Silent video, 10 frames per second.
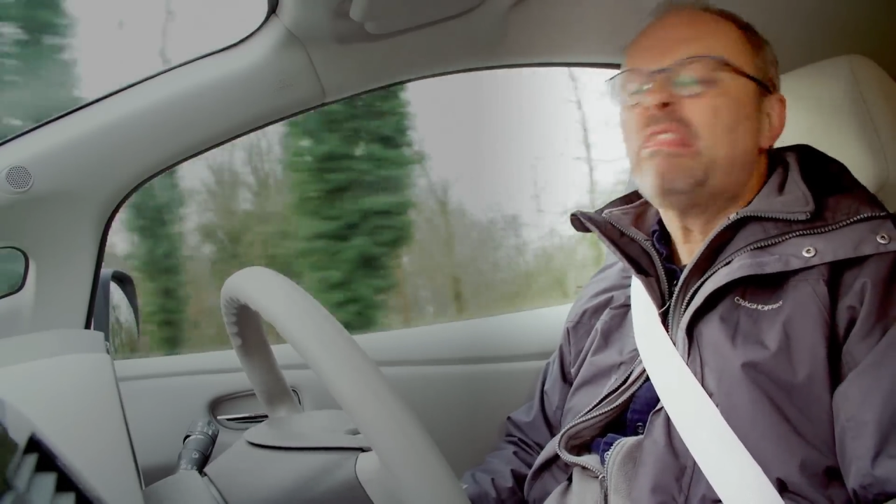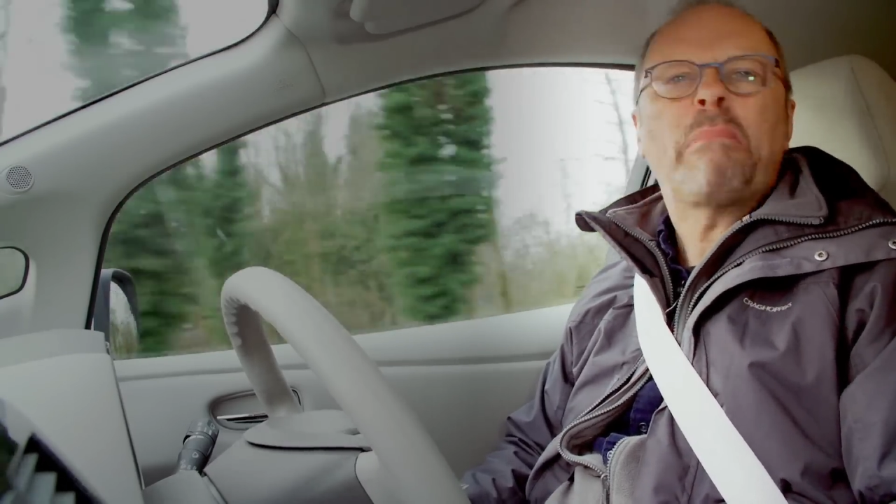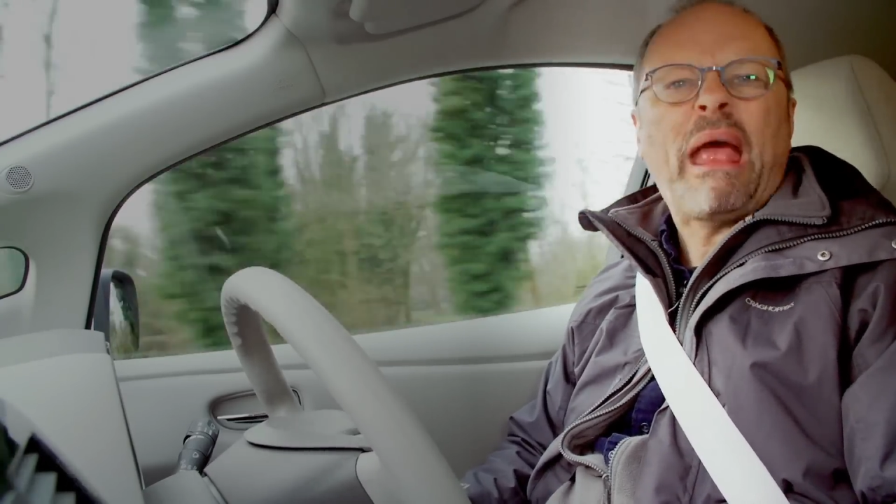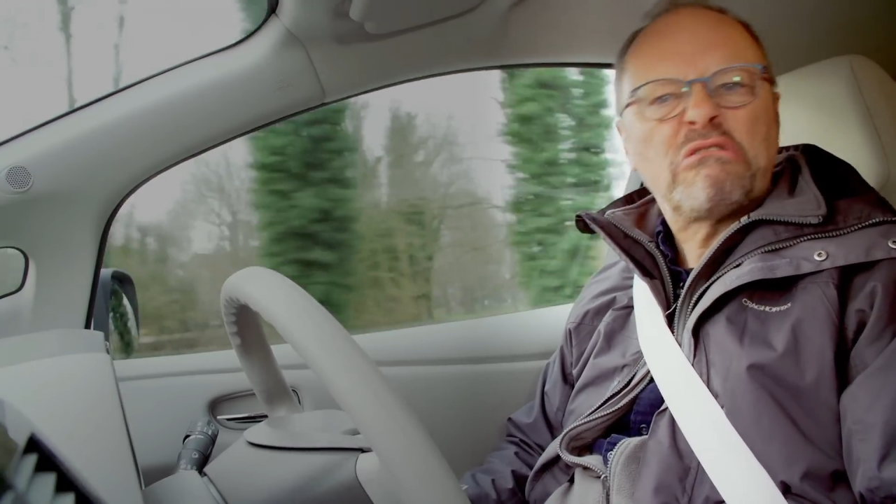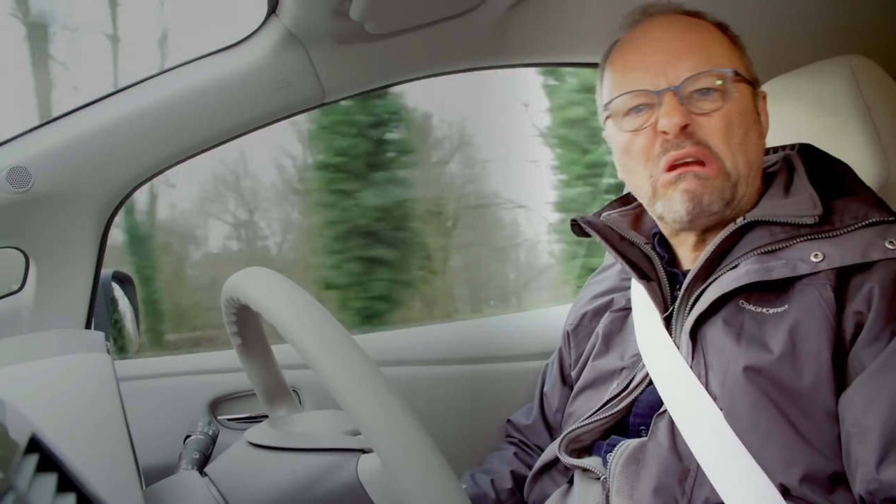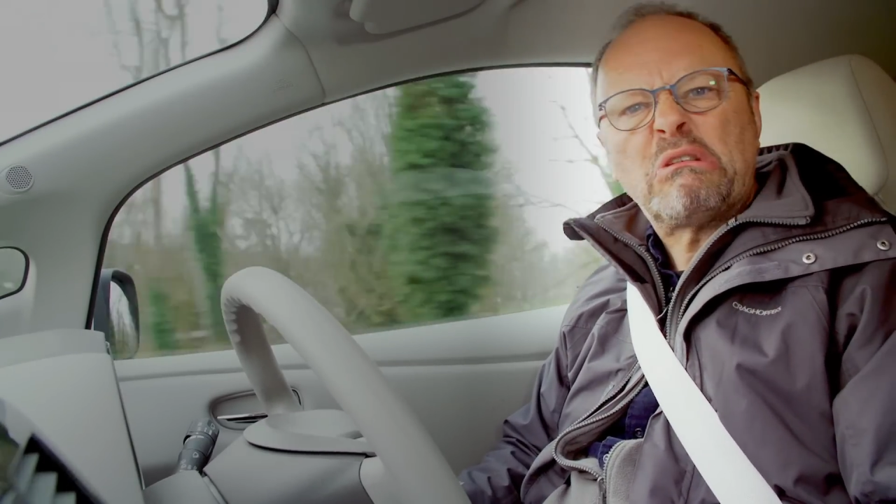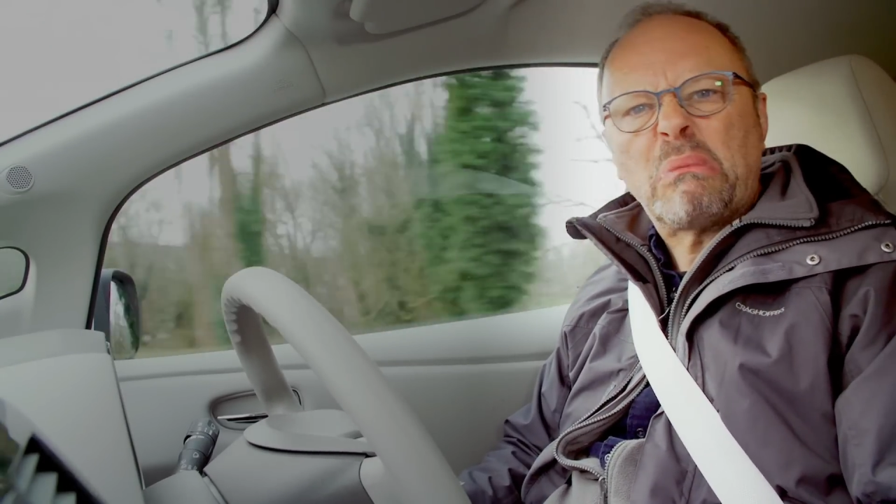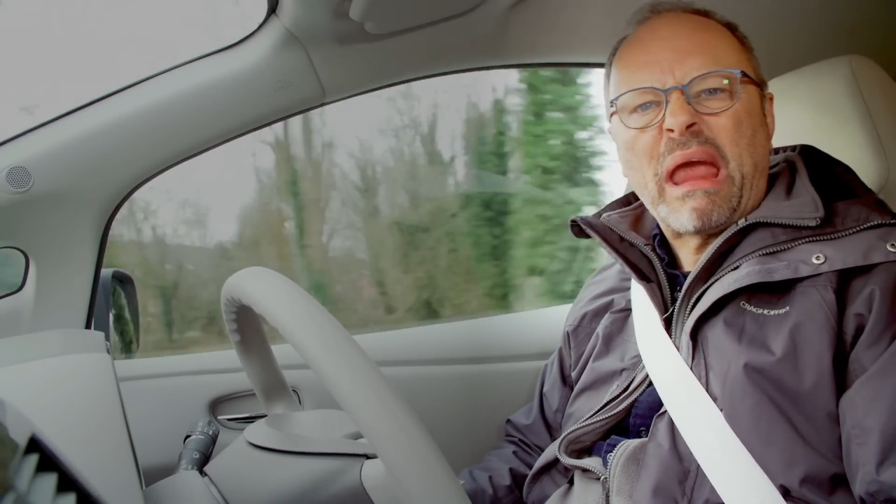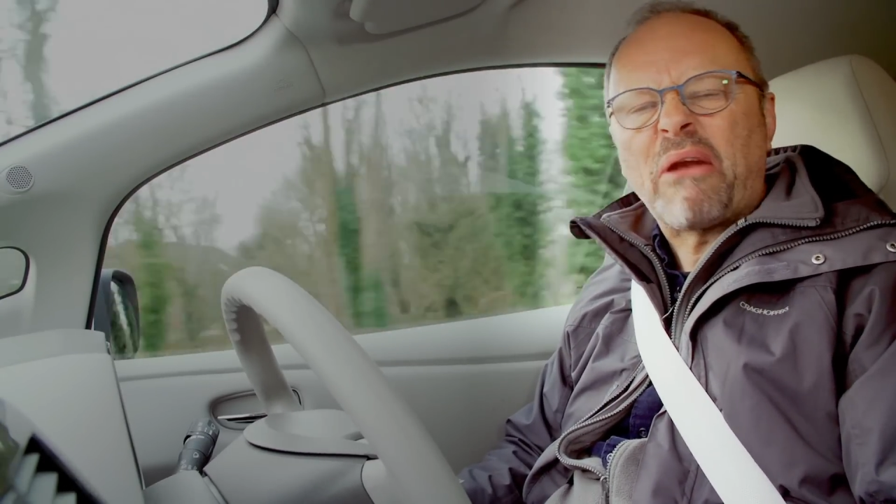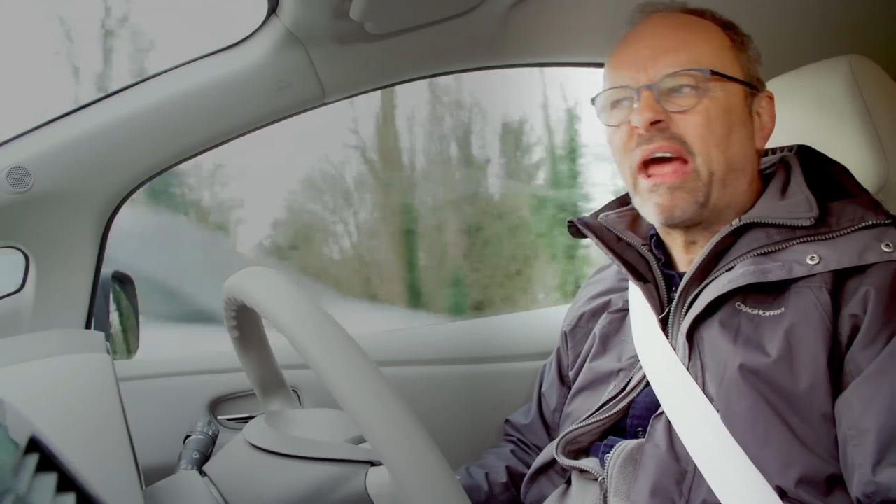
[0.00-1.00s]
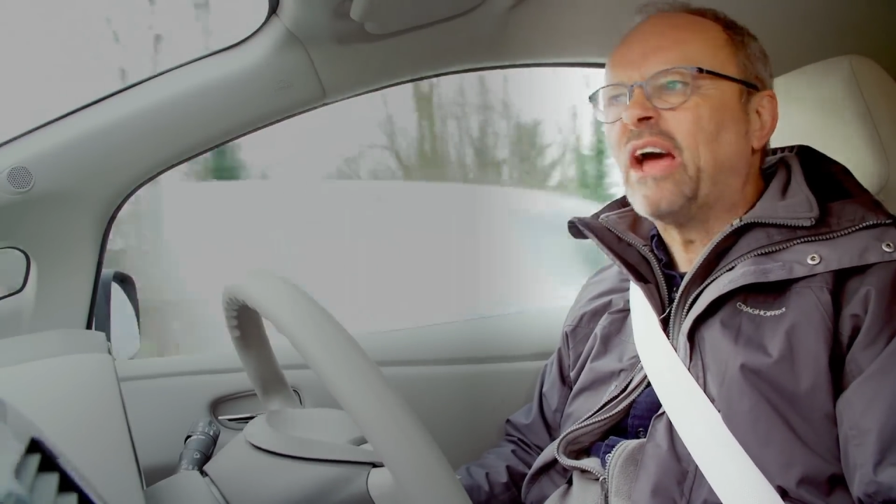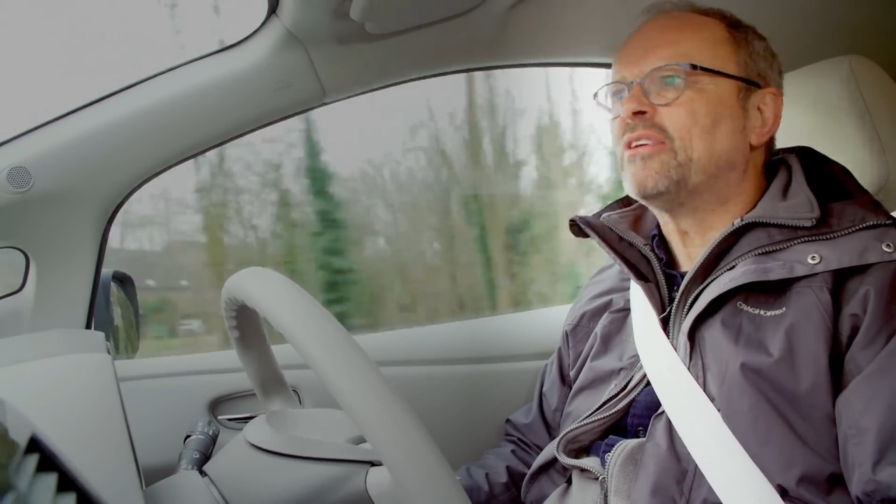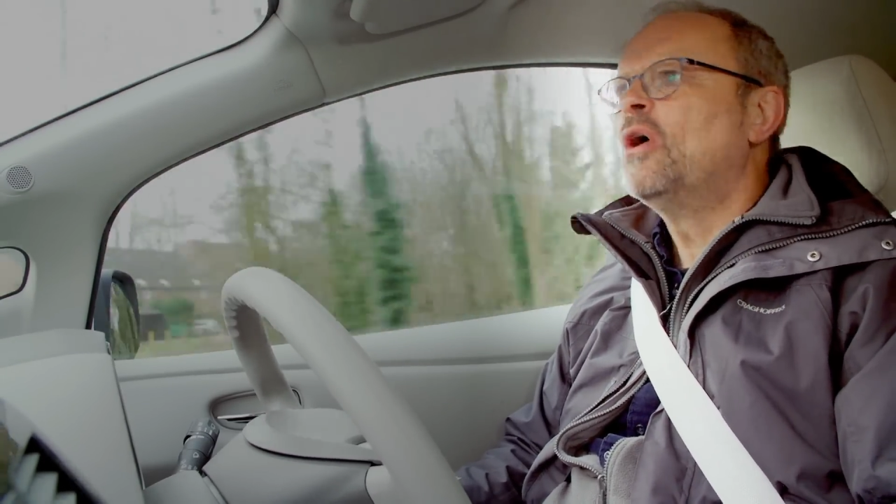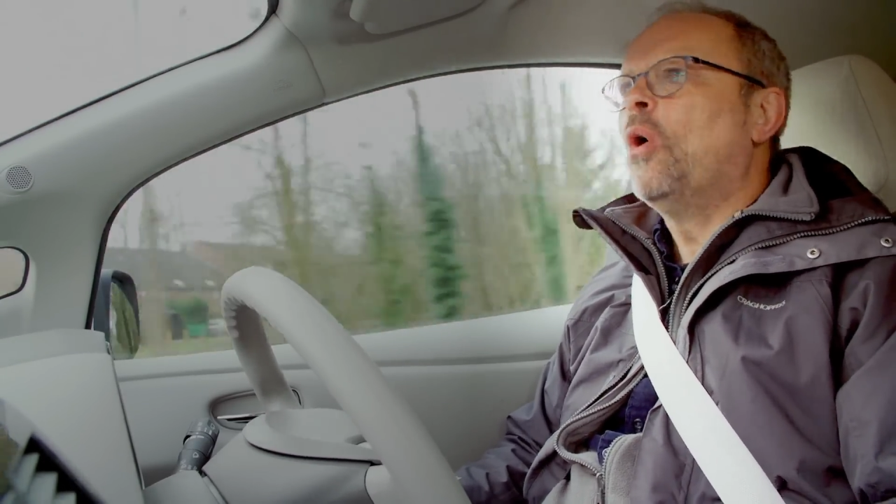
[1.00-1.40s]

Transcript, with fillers: the batteries wear out.